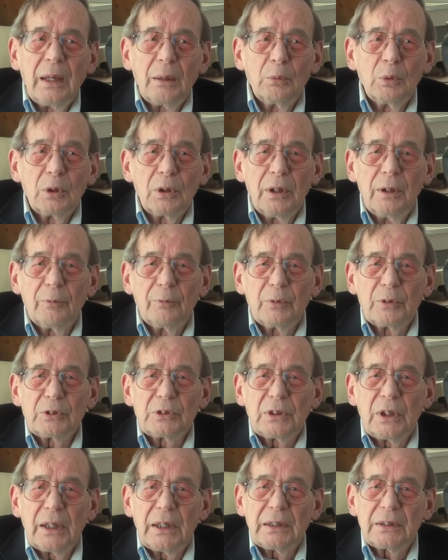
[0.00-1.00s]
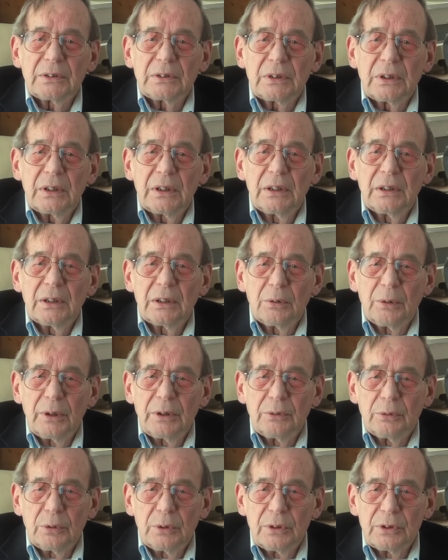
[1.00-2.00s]
and were emphasized in the
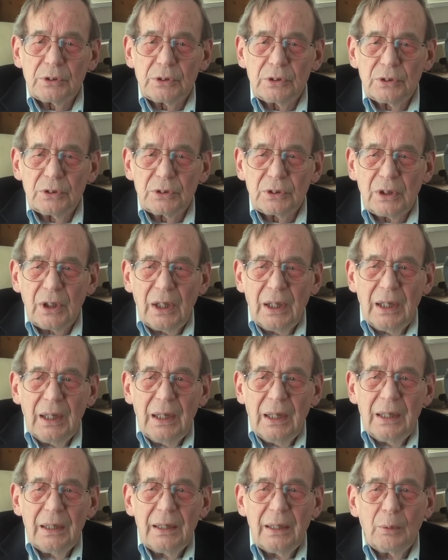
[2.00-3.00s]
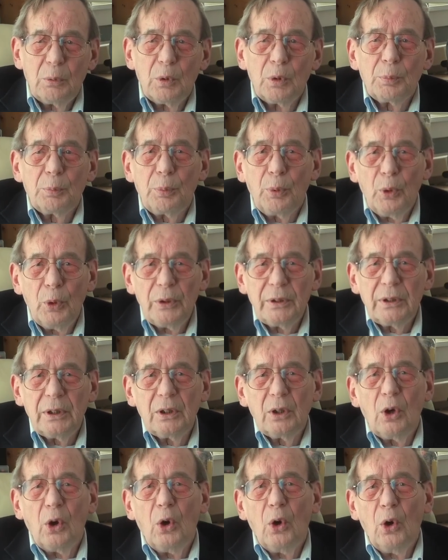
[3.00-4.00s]
great traditions, that were
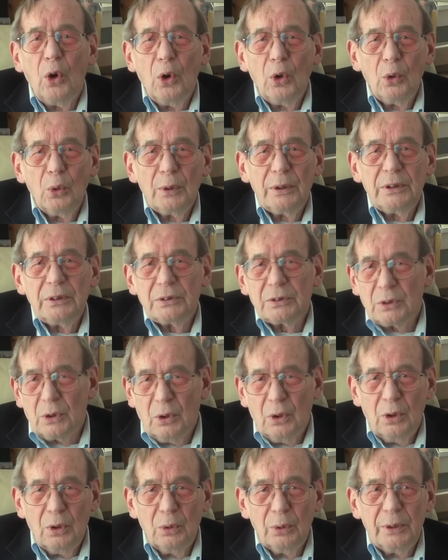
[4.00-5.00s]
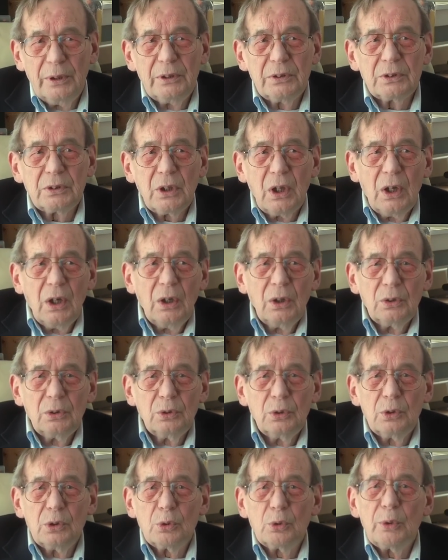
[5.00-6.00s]
pointing always, always
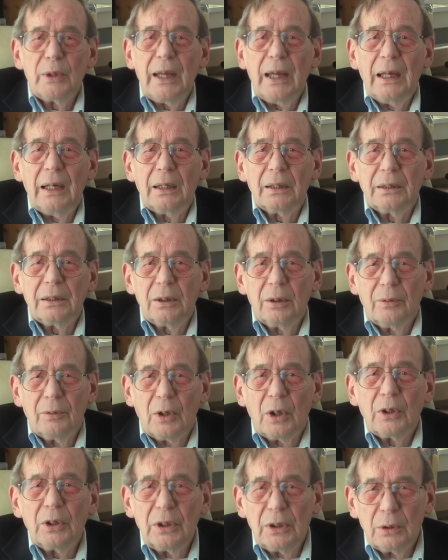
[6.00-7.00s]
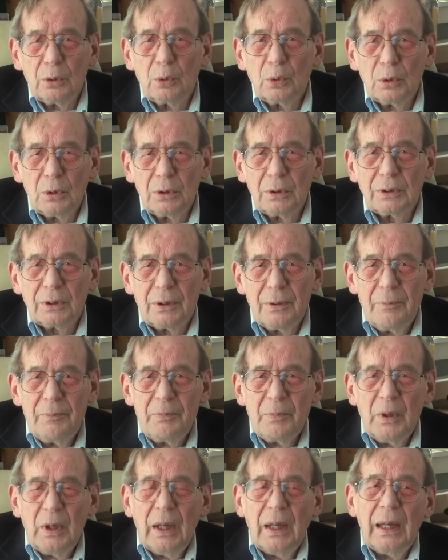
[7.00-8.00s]
to the reality of our inner world,
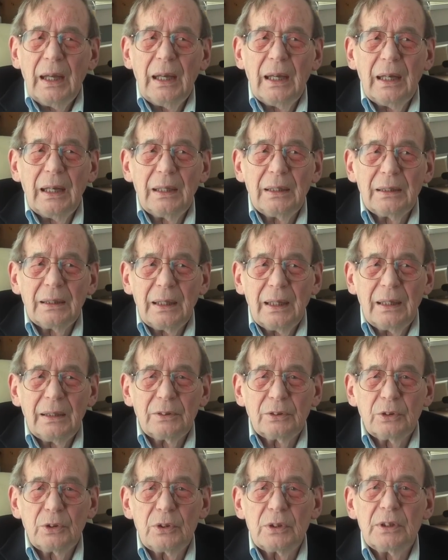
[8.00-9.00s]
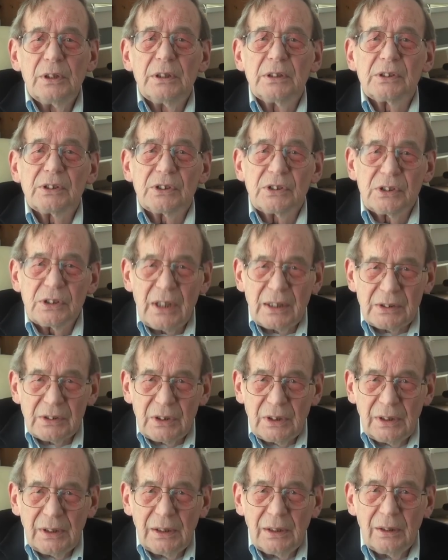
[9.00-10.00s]
and to the
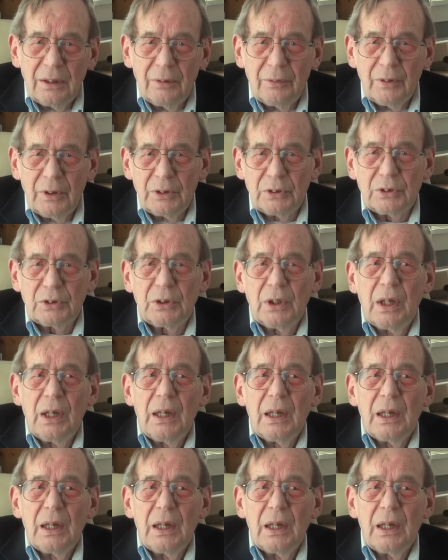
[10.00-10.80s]
necessity of us